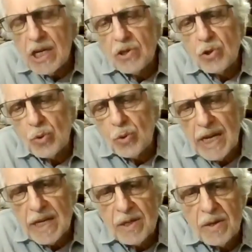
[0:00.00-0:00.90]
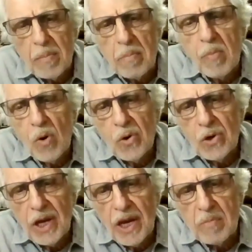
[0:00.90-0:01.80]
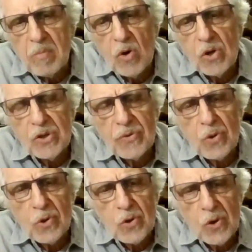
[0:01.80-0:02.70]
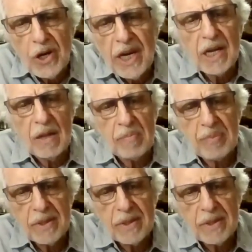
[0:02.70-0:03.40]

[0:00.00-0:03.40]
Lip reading: need to get more and more thorough help,